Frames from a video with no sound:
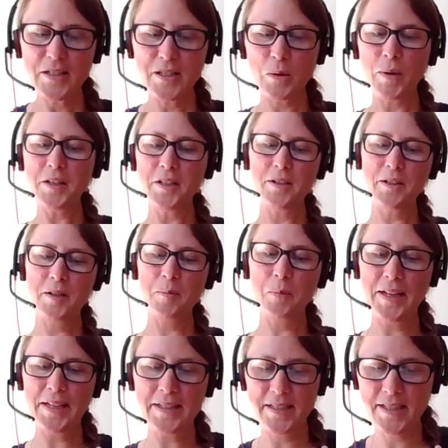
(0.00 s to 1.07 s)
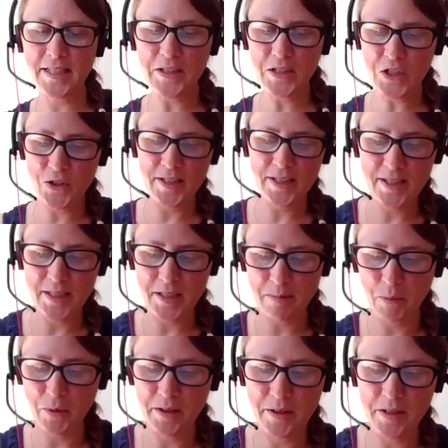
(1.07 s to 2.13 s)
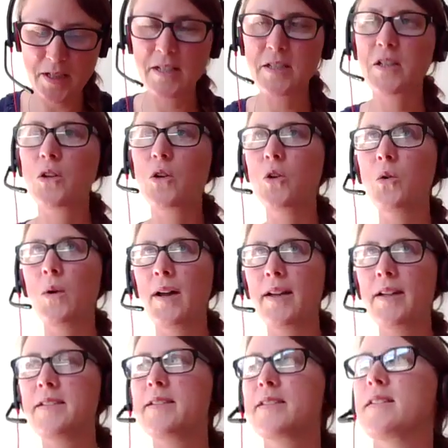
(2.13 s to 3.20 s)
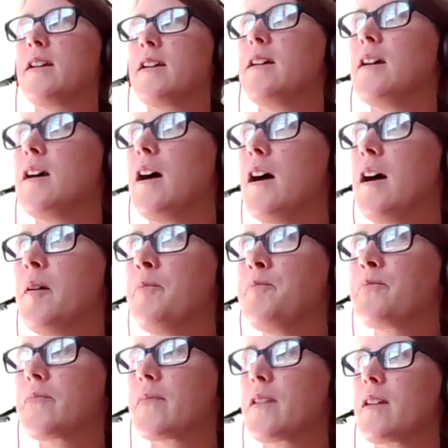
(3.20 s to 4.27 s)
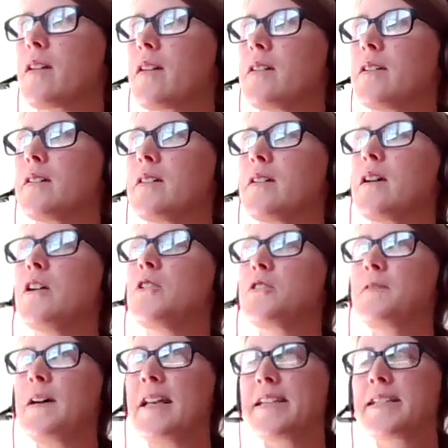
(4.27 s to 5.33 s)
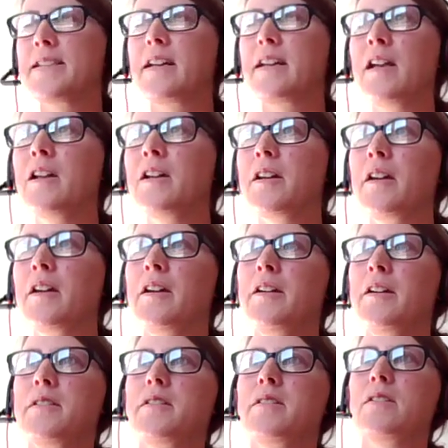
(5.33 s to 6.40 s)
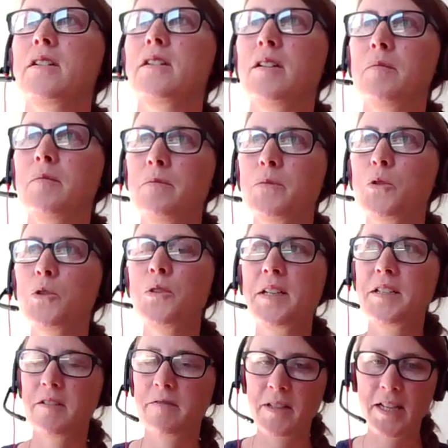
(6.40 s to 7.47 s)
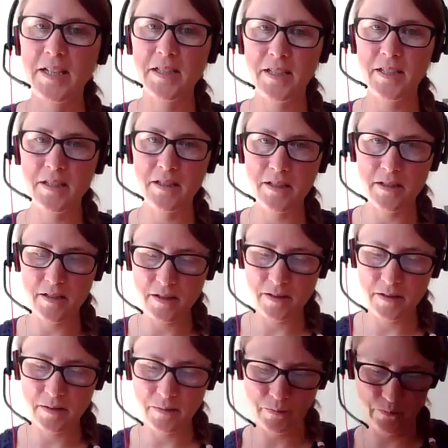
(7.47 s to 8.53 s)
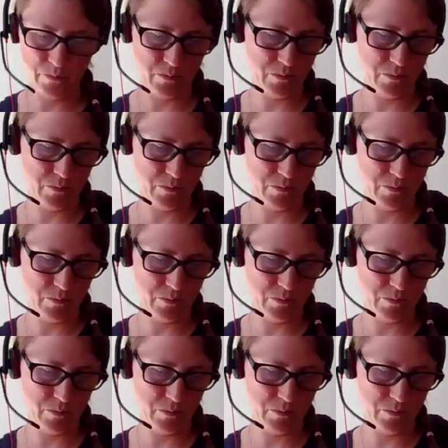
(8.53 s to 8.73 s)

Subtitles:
So when you complete a sensory assessment, is it always sort of holistically looking at all these different 8 senses in